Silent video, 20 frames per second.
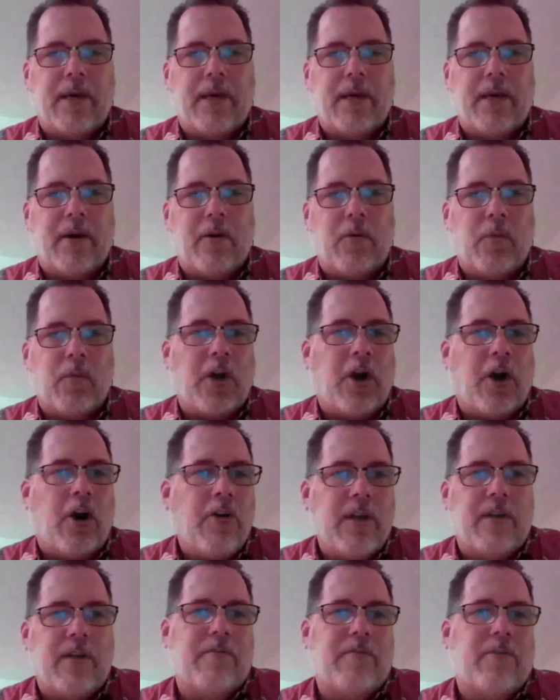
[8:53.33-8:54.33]
we
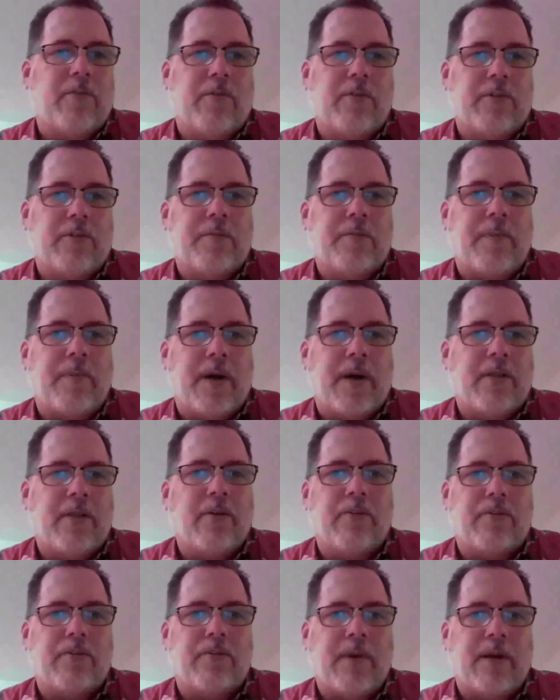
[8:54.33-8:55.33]
are influenced by
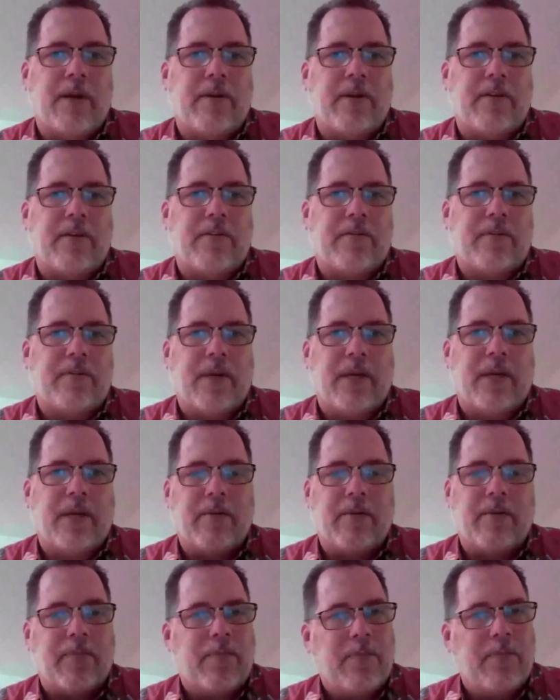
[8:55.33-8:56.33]
those around us,
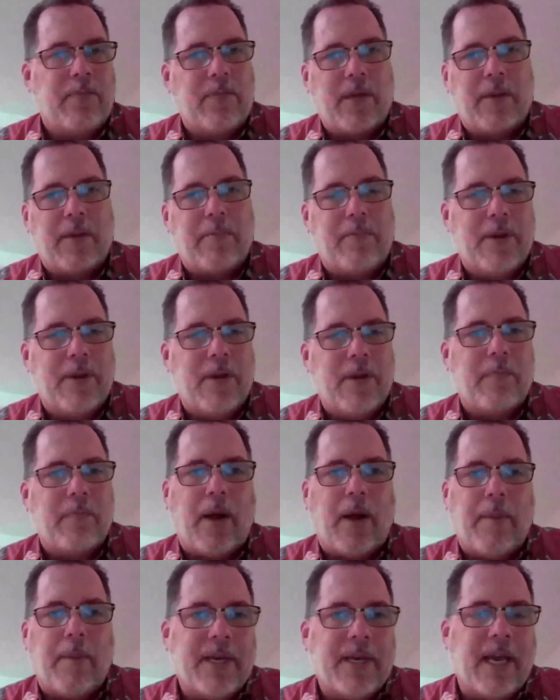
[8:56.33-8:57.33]
and
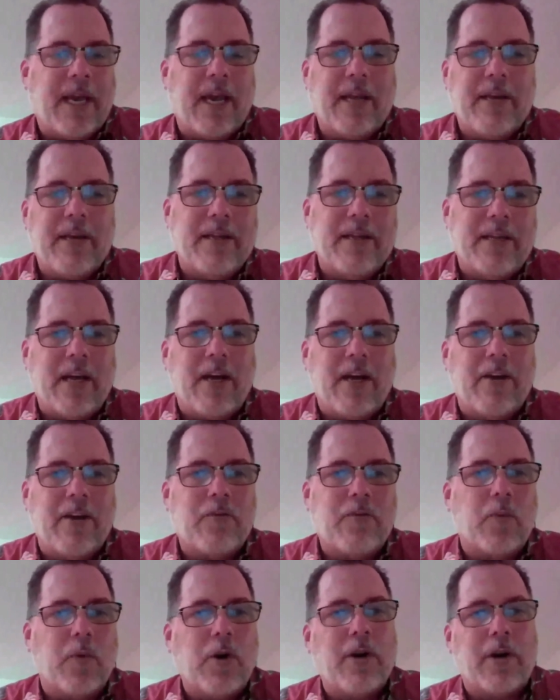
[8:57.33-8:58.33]
propaganda does
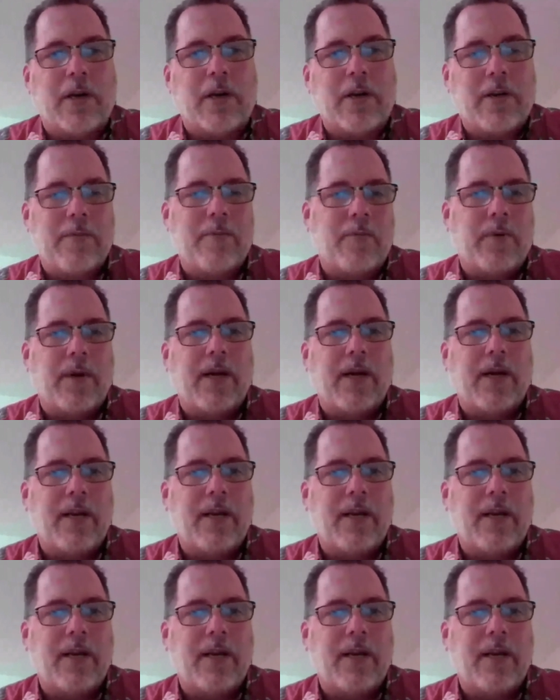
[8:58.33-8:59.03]
work, right?